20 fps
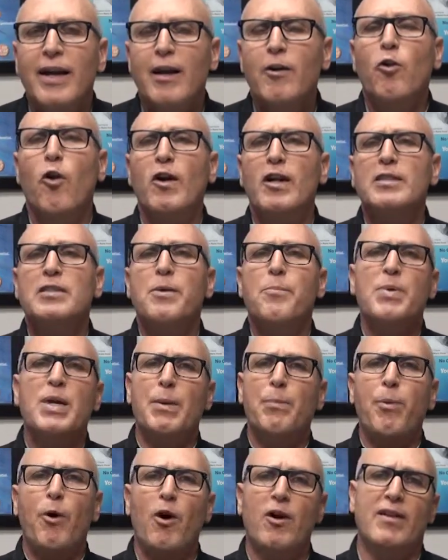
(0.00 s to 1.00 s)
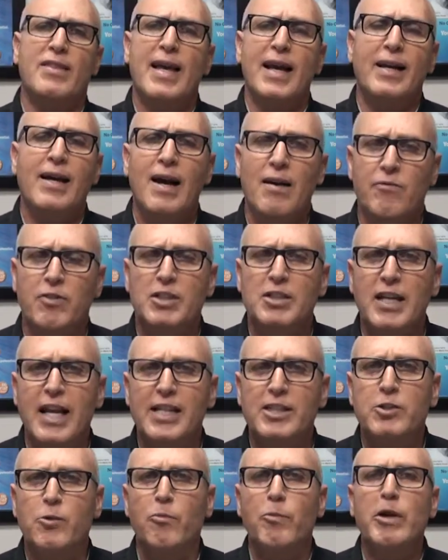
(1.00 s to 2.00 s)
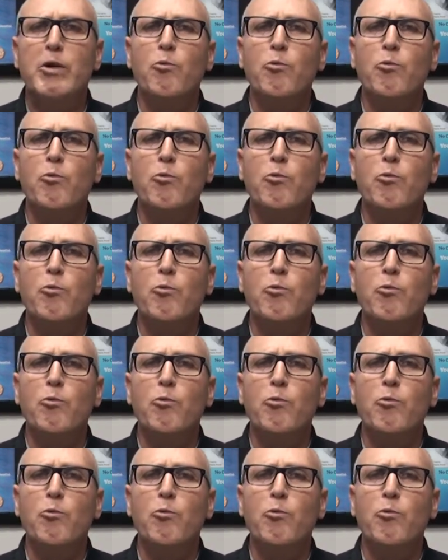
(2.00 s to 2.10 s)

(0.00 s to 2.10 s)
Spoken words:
in order to be a part of that conversation.